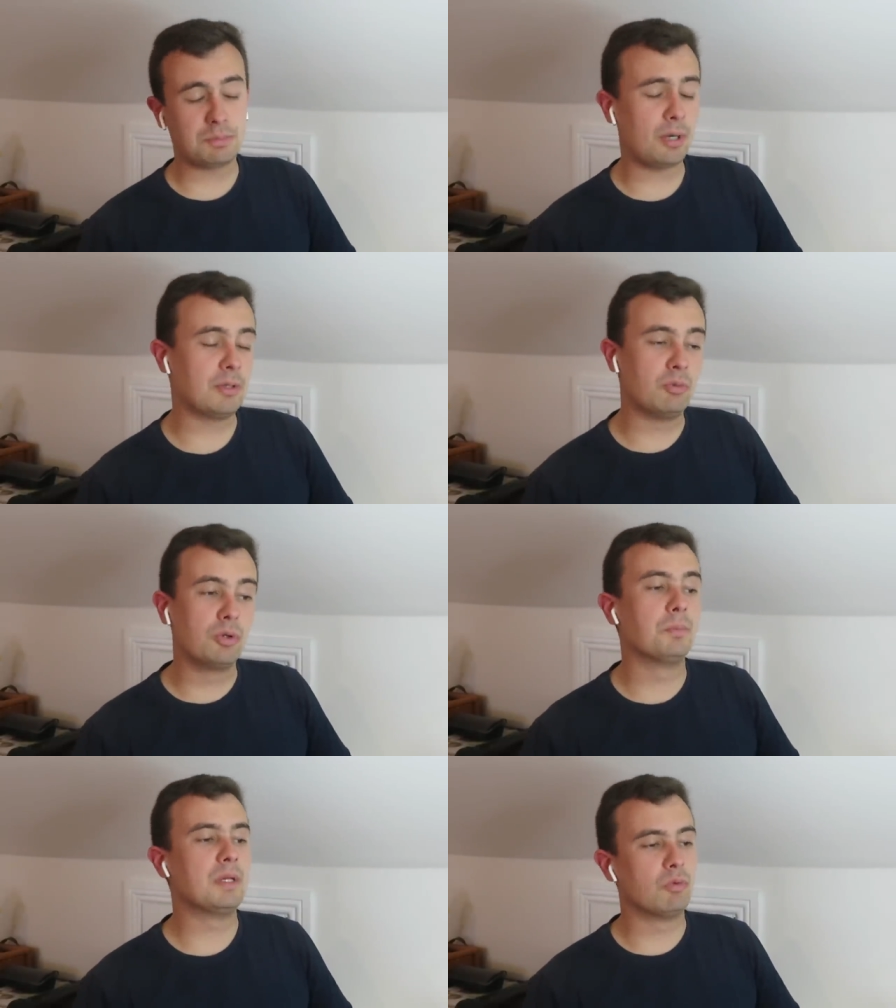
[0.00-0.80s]
It probably
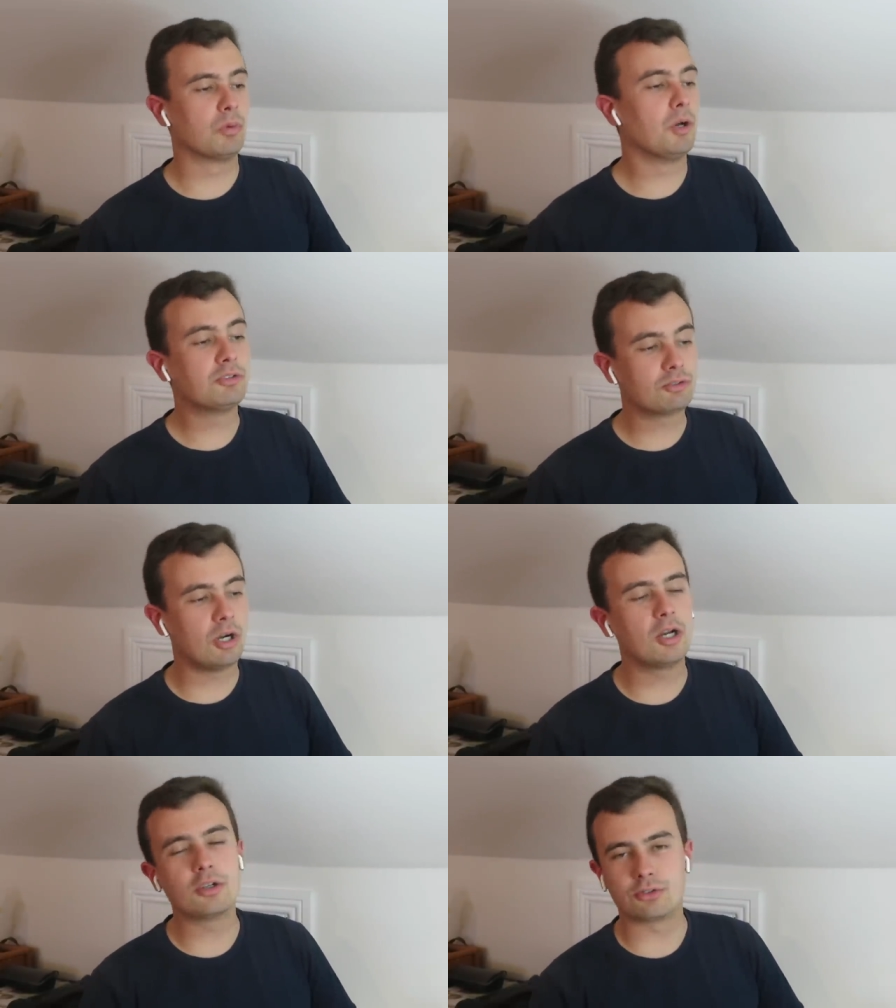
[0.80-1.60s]
wouldn't be one of my
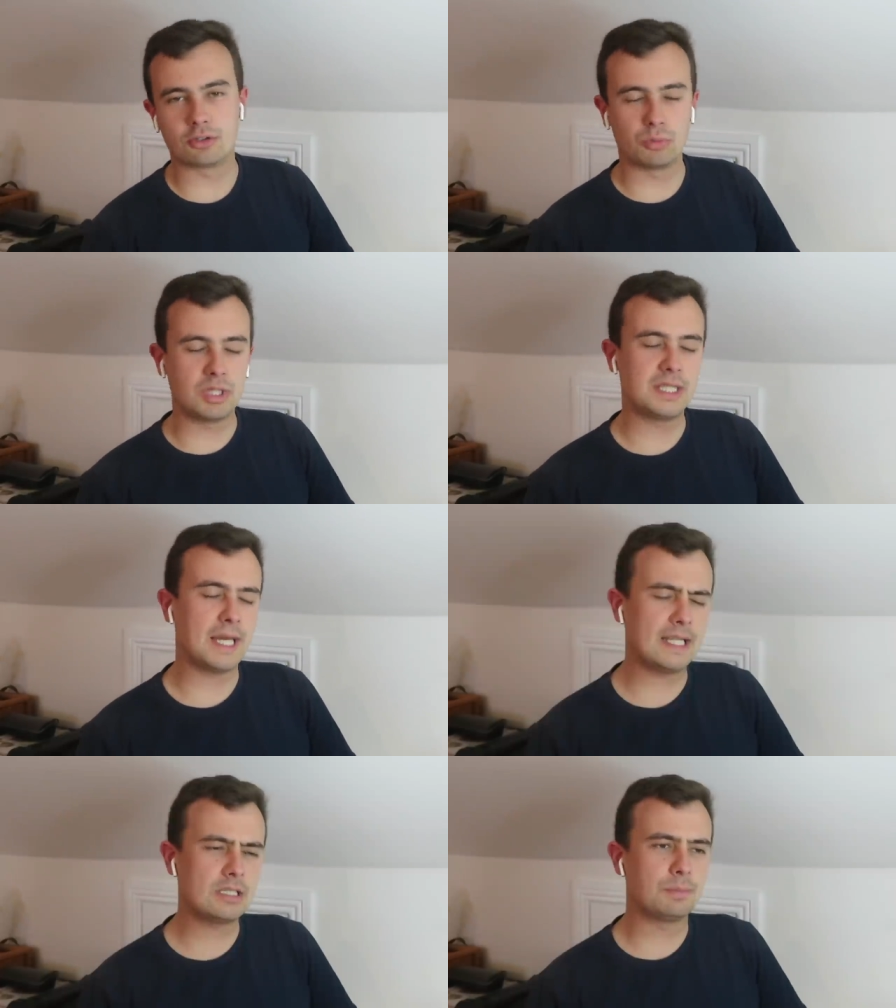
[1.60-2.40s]
strongest of the
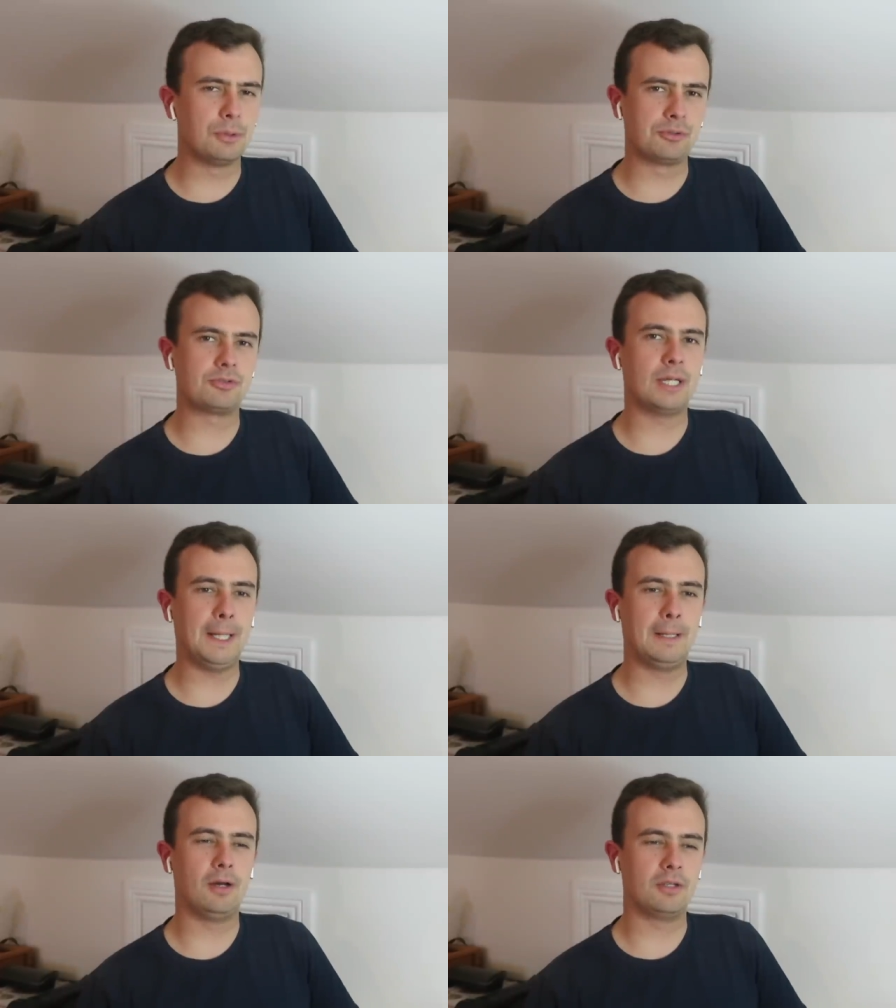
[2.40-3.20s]
weekend, but uh,
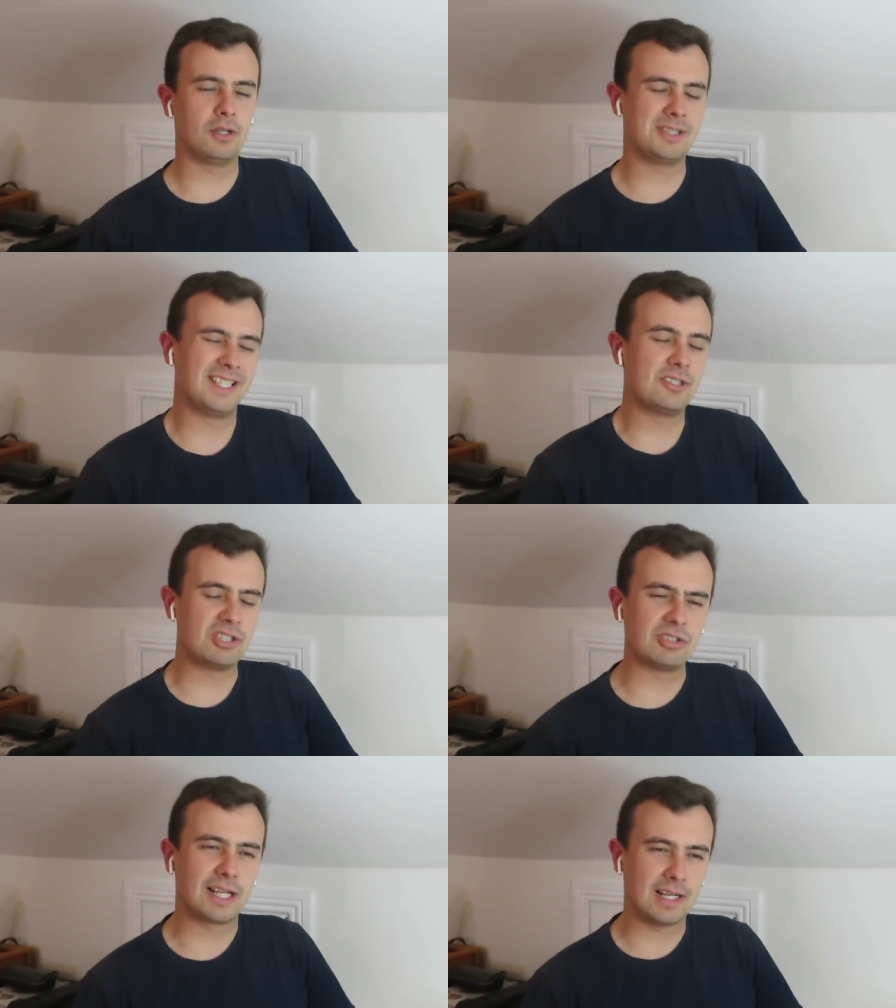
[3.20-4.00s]
I, I think
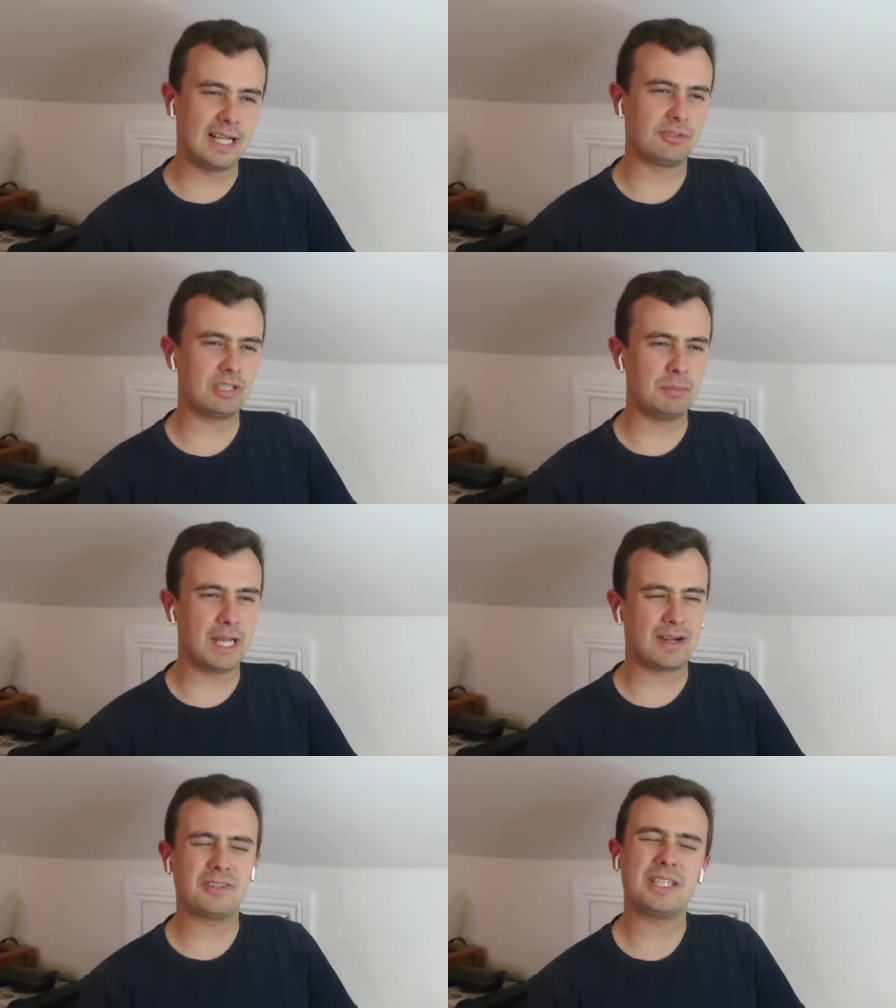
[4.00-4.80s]
she's a classy
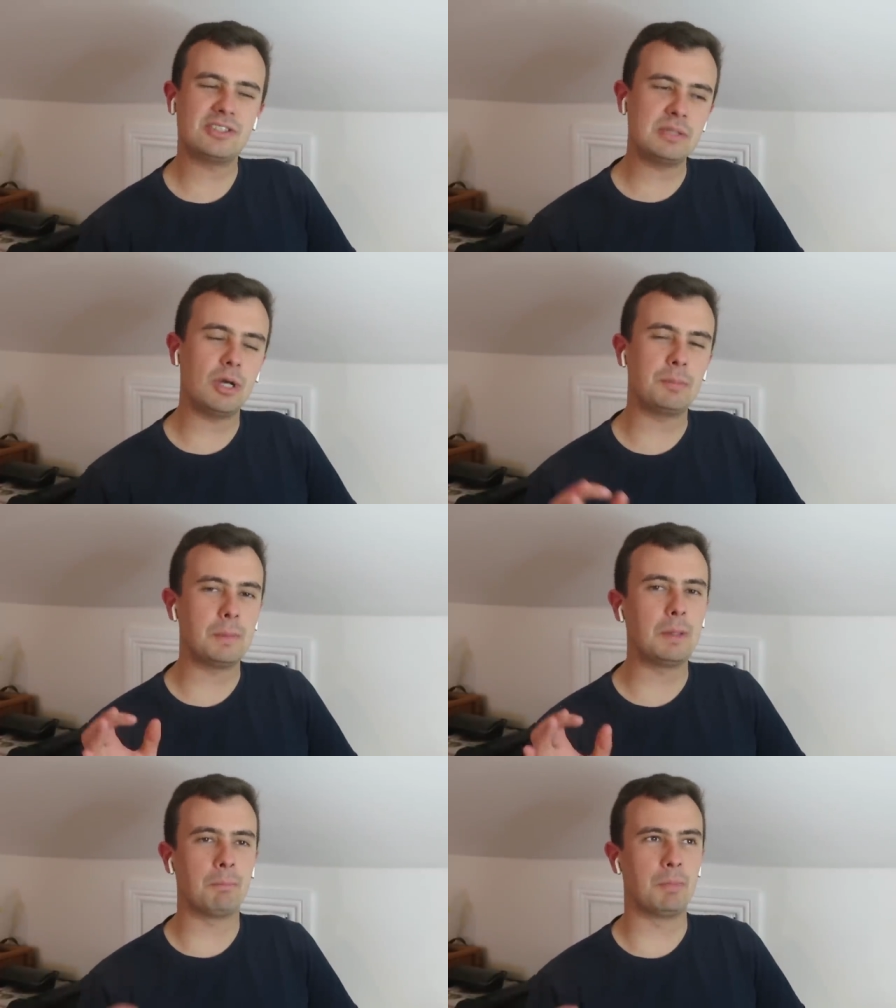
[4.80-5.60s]
mare. I think she might be
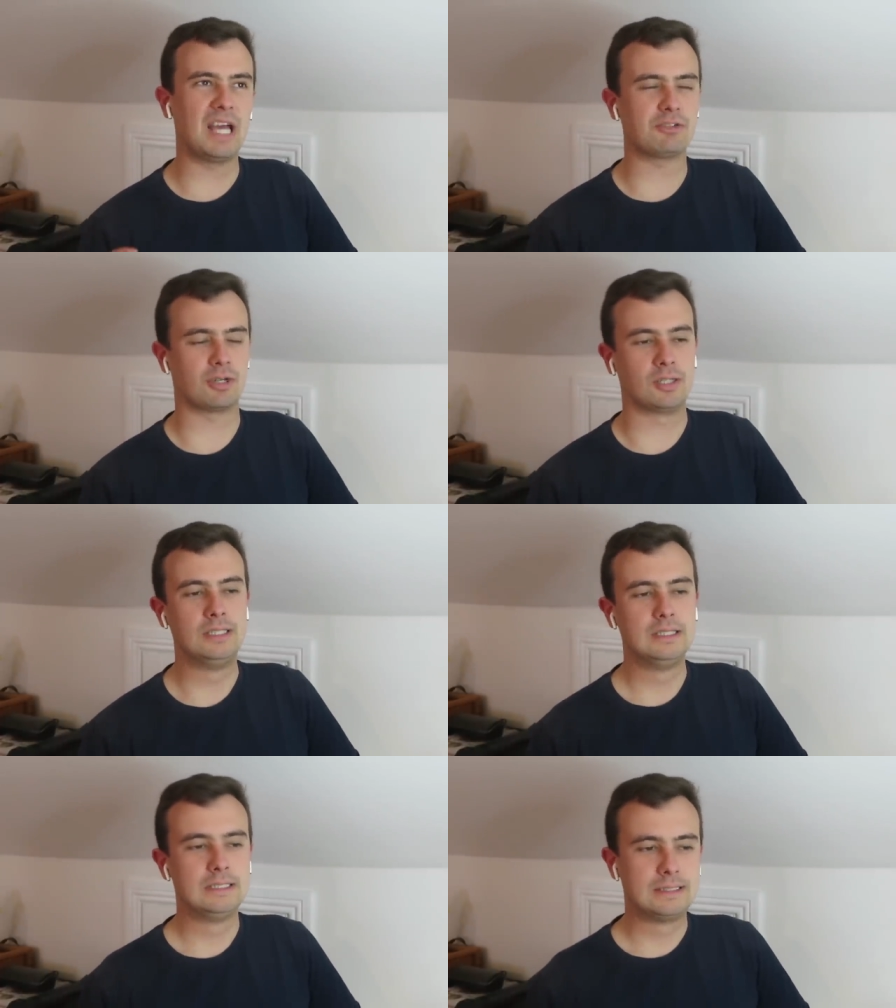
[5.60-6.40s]
a bit better
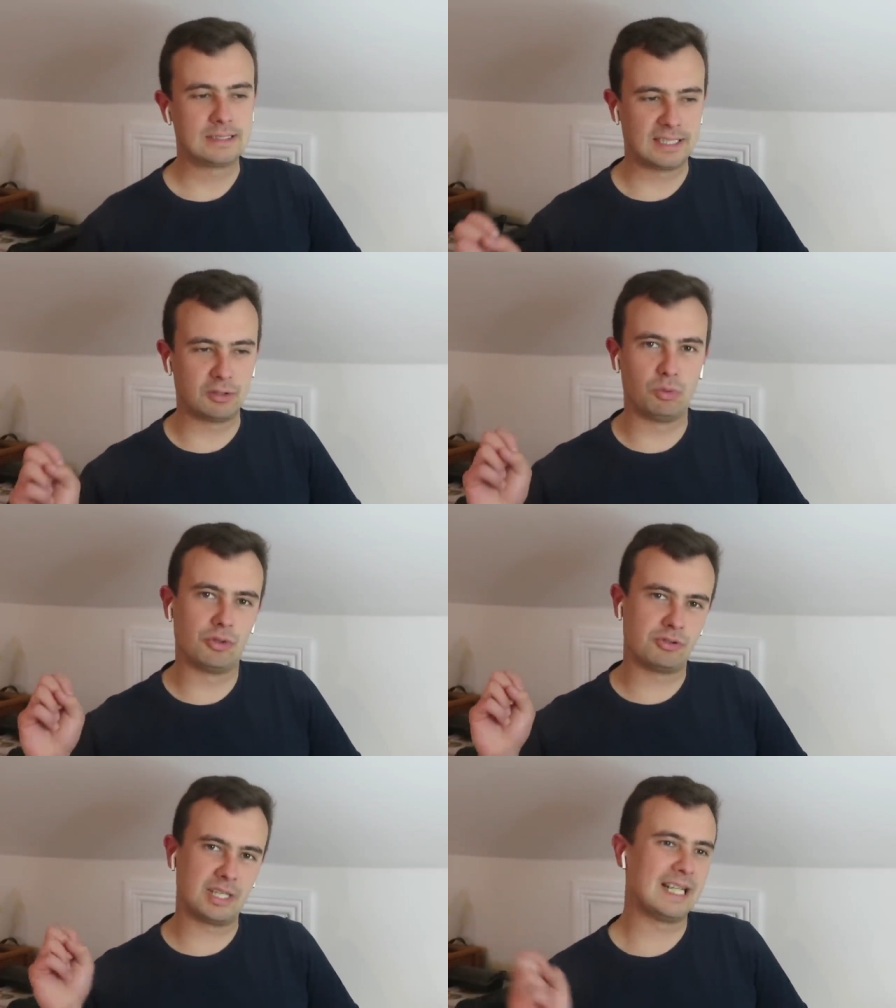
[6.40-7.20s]
than the
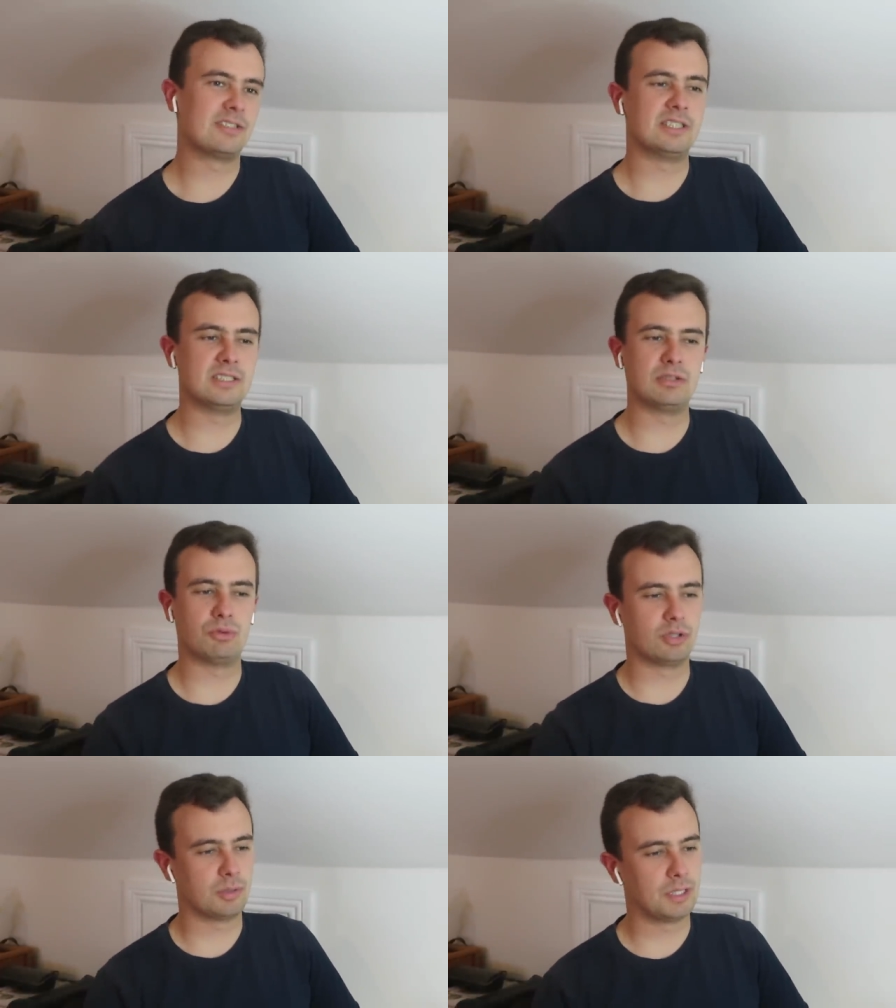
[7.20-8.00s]
ones that actually did
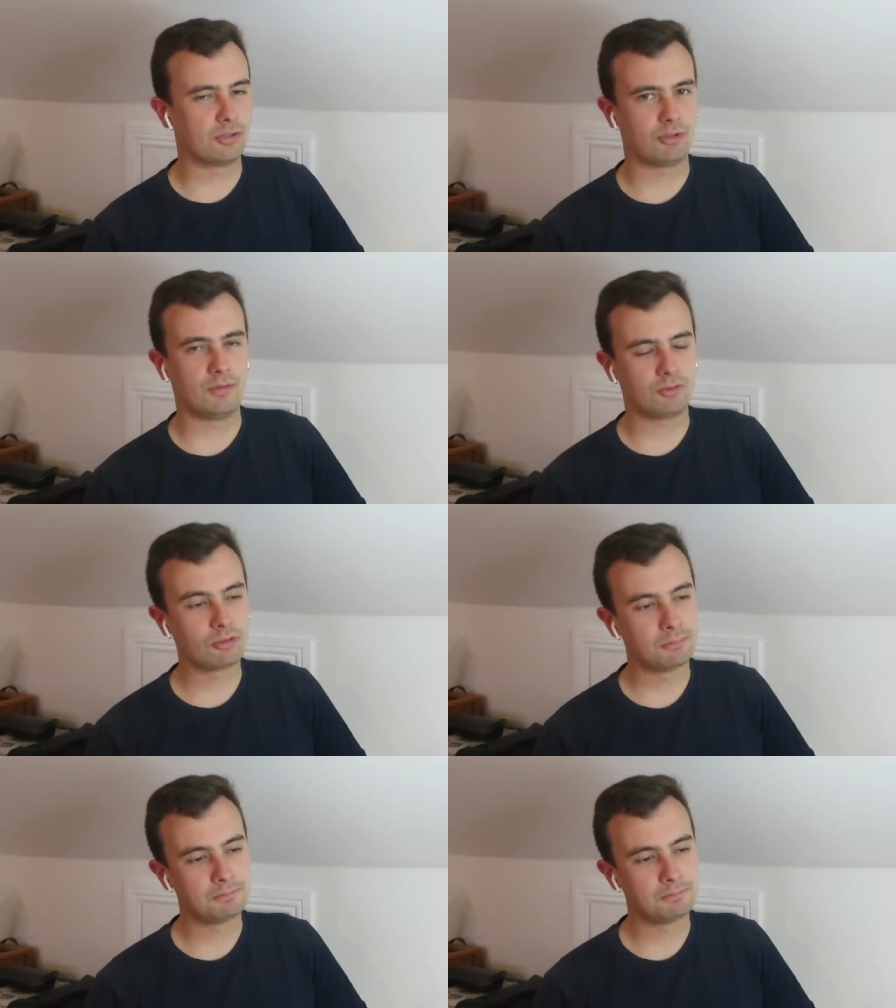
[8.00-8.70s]
run in the mare's novels.